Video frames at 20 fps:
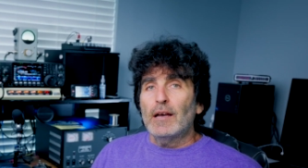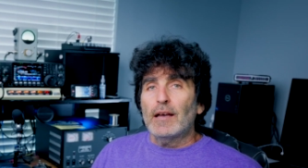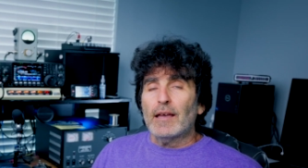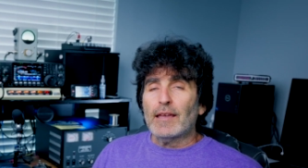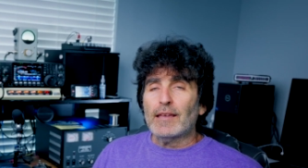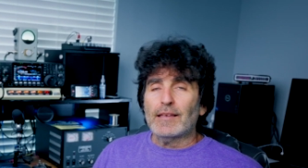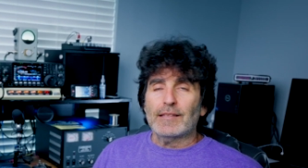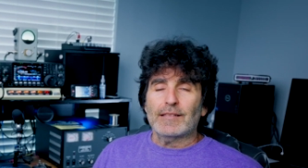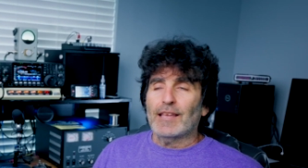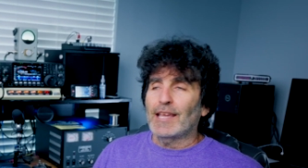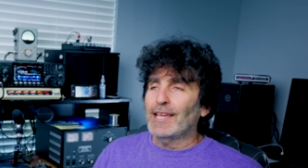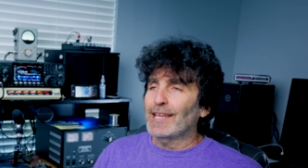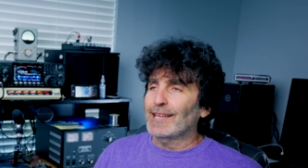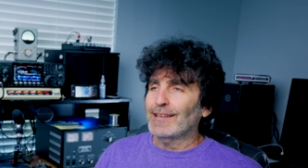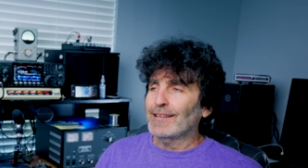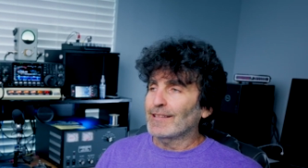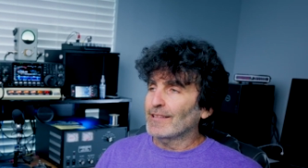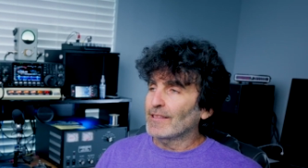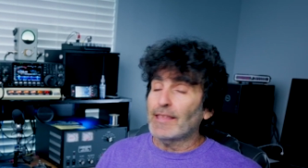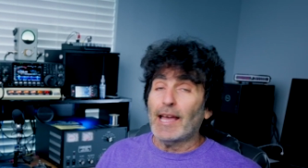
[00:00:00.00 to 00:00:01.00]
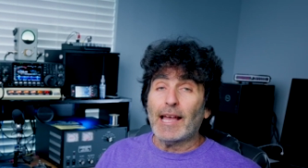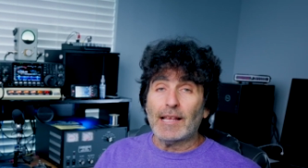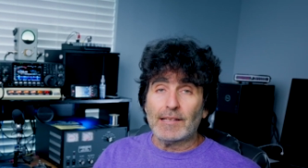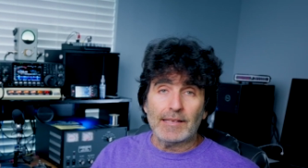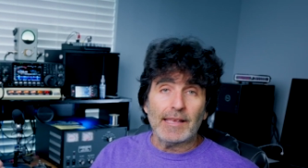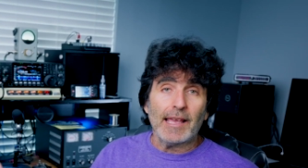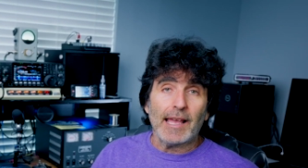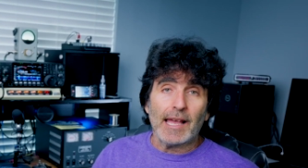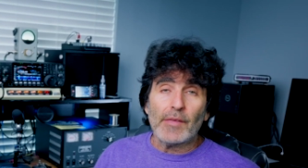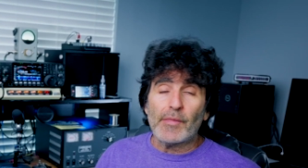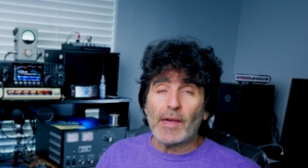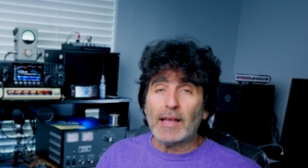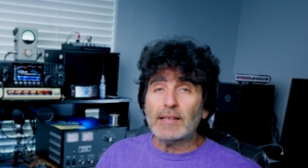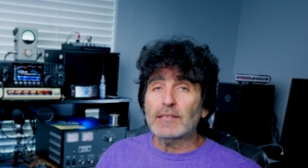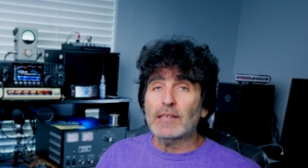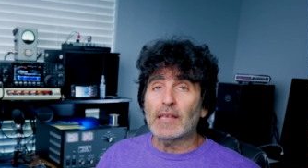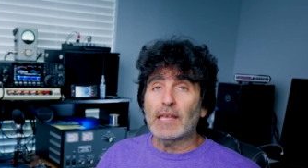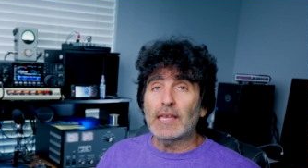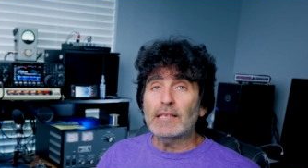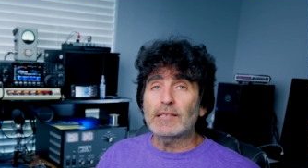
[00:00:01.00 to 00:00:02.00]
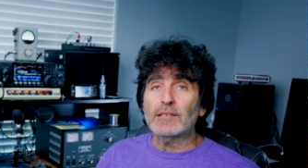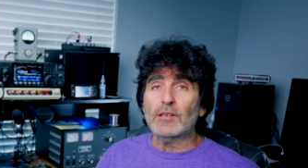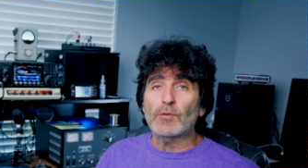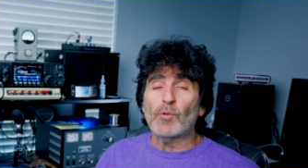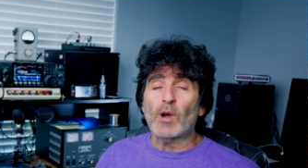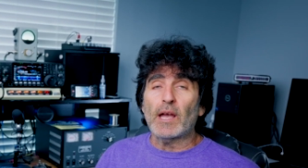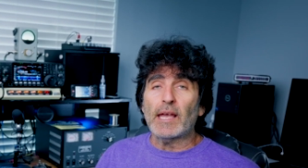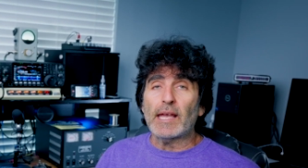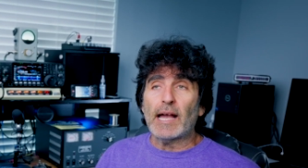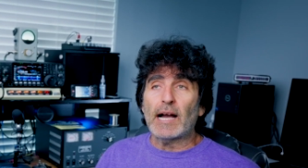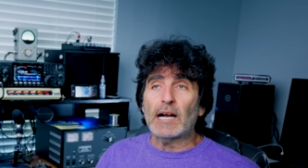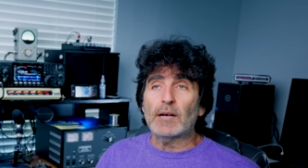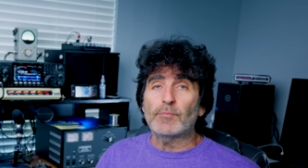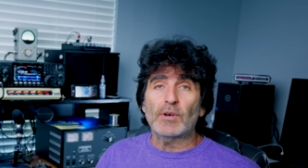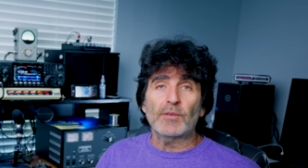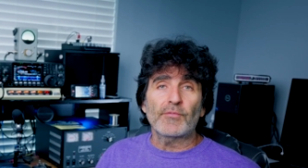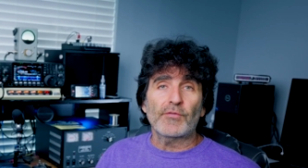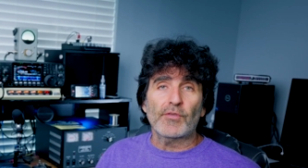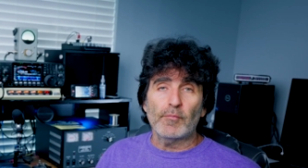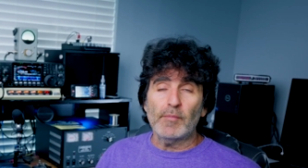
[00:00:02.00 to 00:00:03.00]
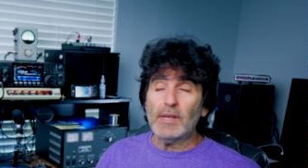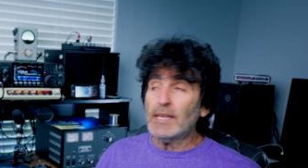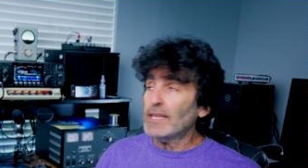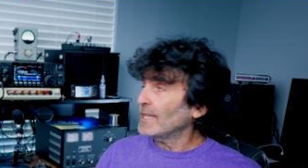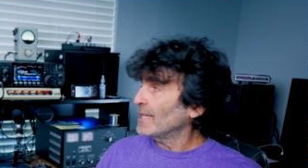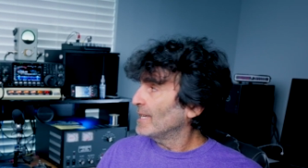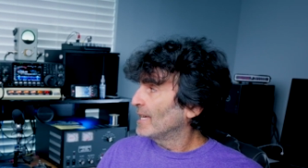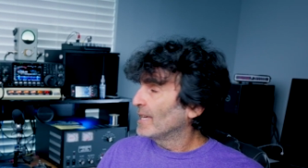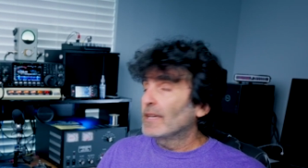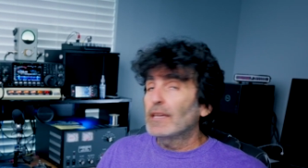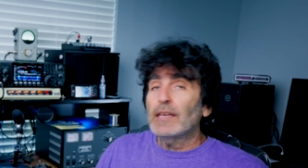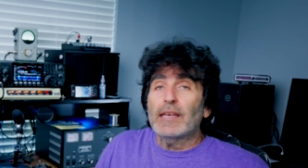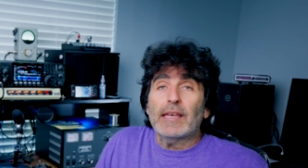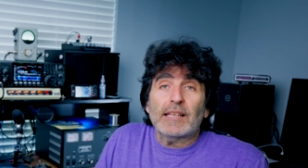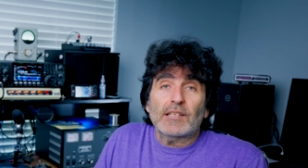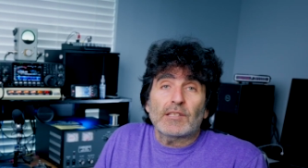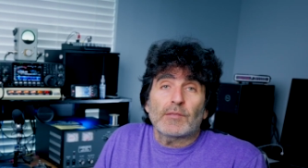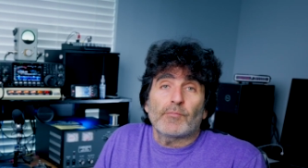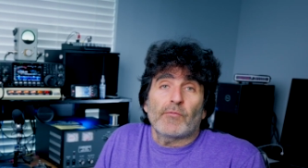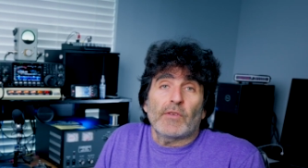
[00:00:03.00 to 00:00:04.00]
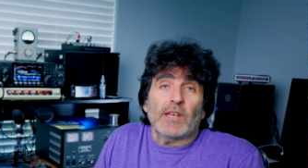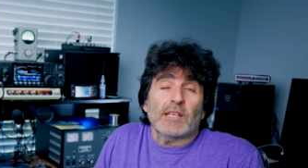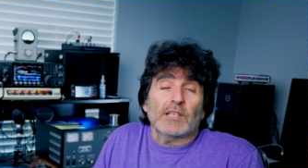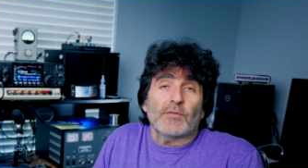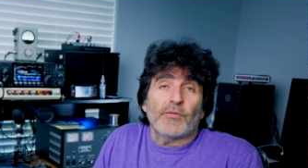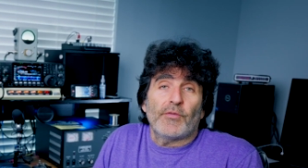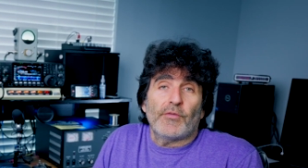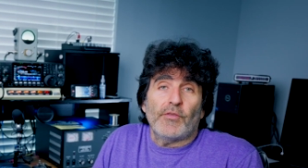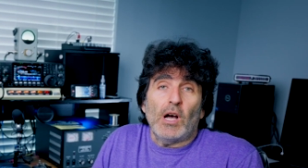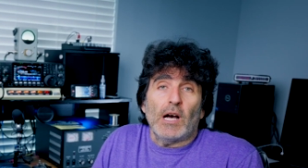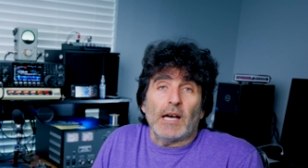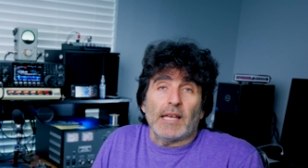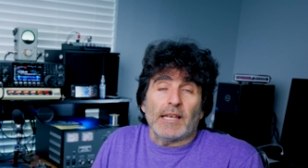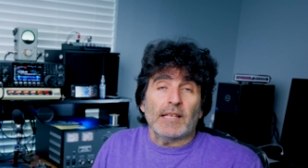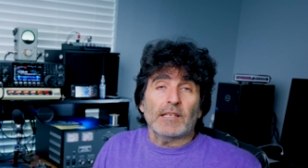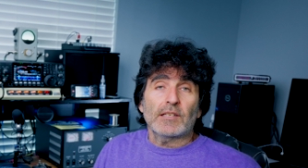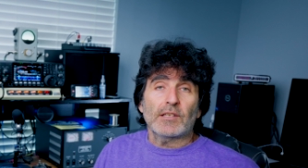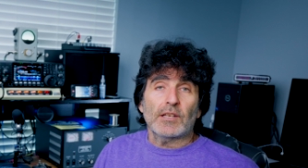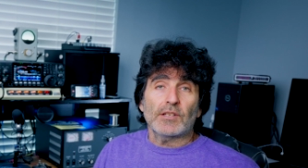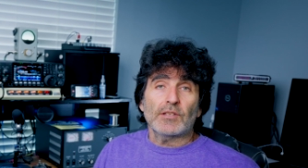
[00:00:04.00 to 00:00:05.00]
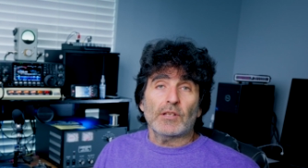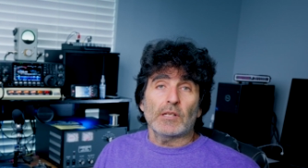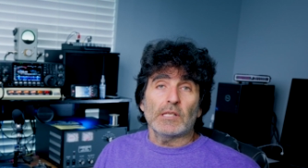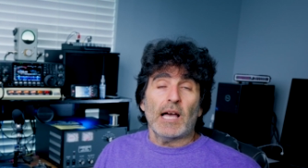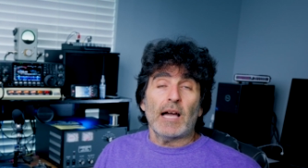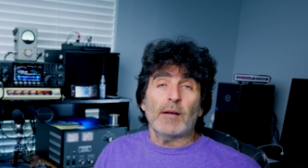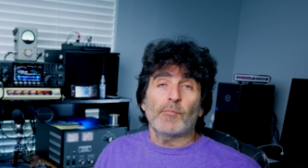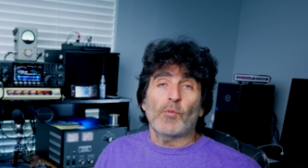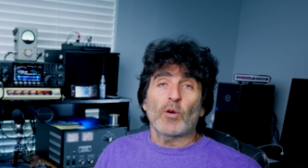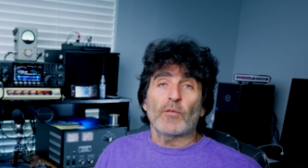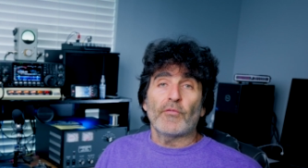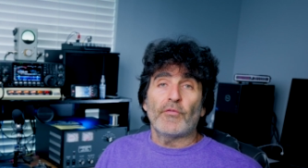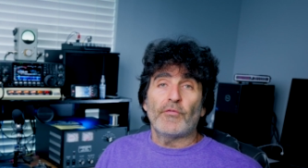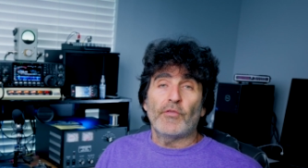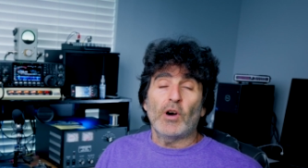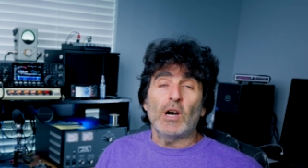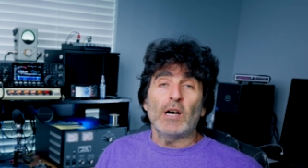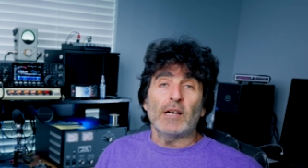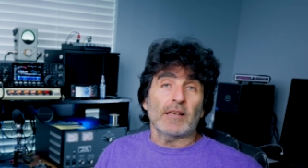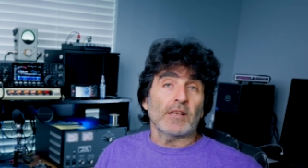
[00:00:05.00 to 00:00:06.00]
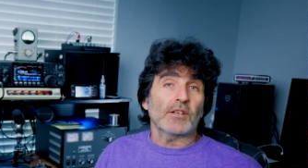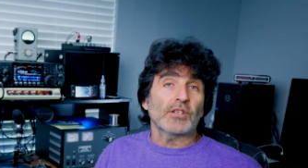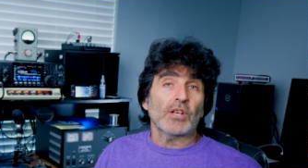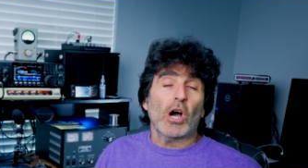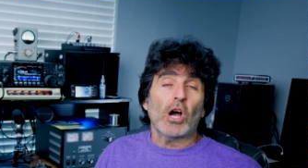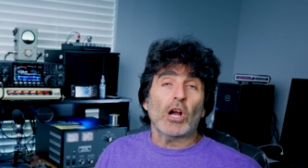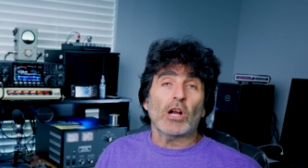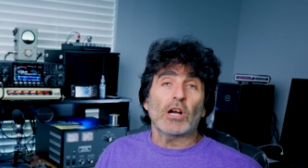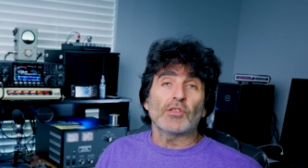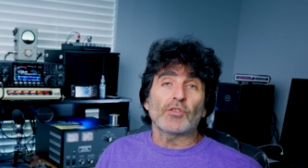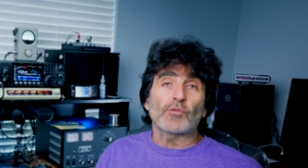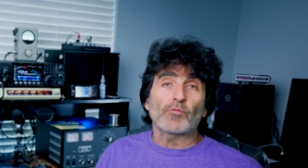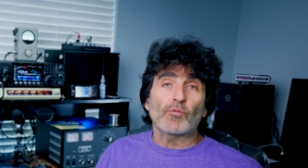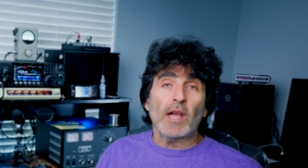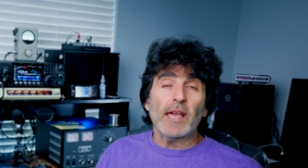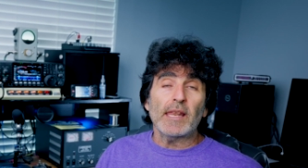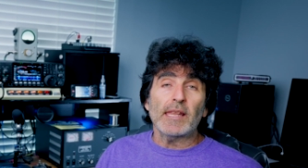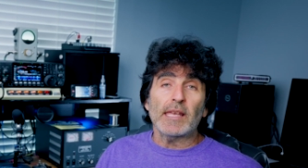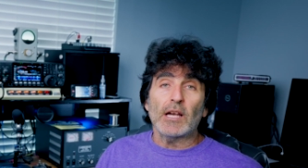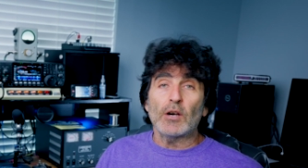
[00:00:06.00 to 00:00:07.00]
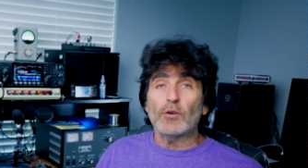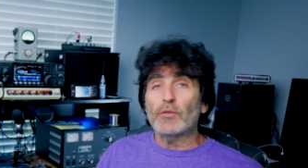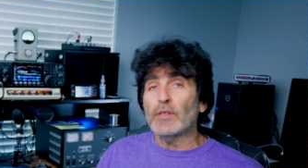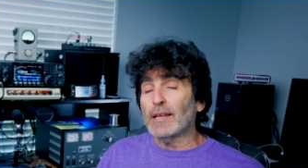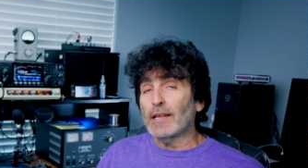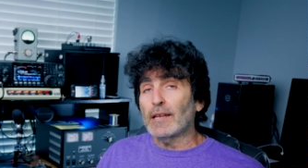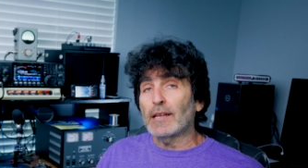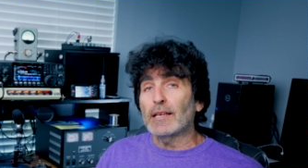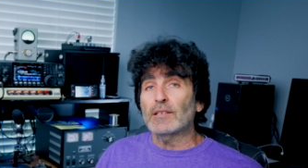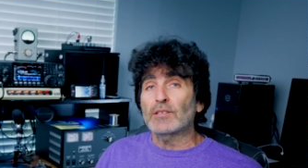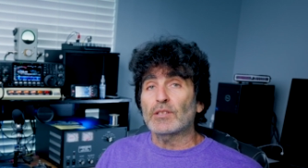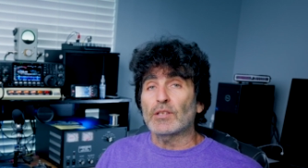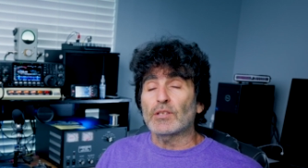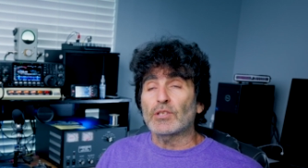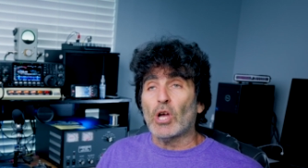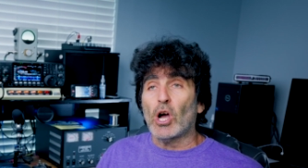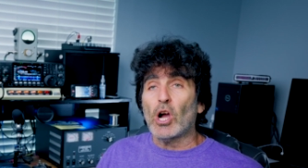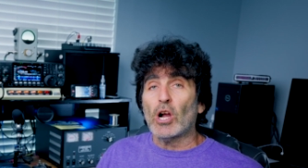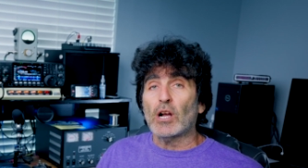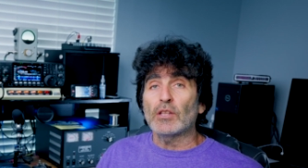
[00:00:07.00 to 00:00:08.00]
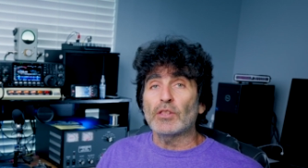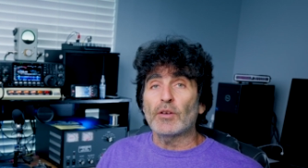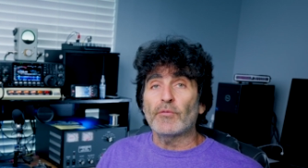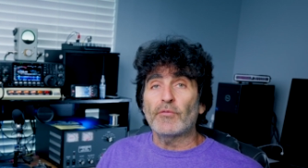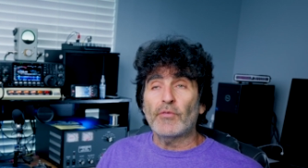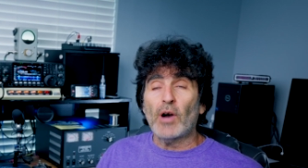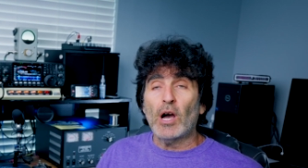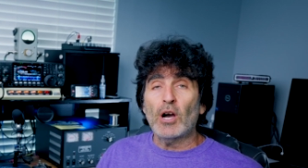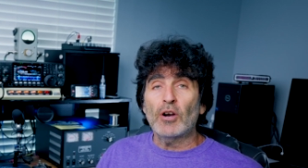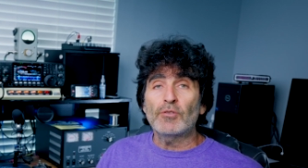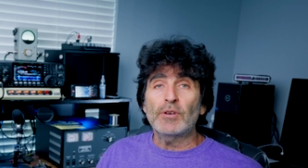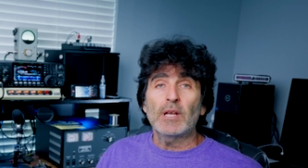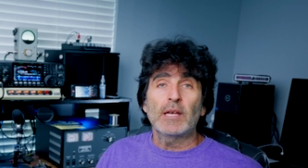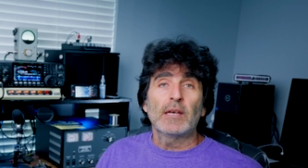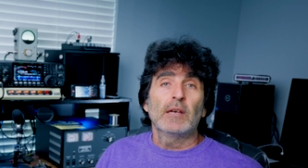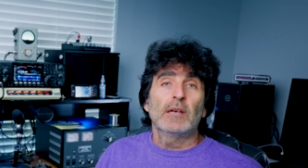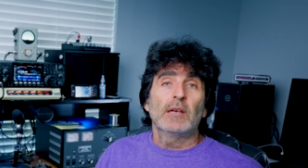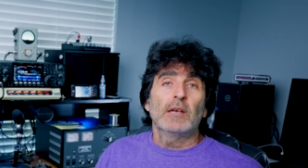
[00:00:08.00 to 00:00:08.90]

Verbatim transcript: It, that yeah, that's the easy way out. But for me, it's it's fun. It's just a lot more fun to talk on the radio than it is to talk on the phone.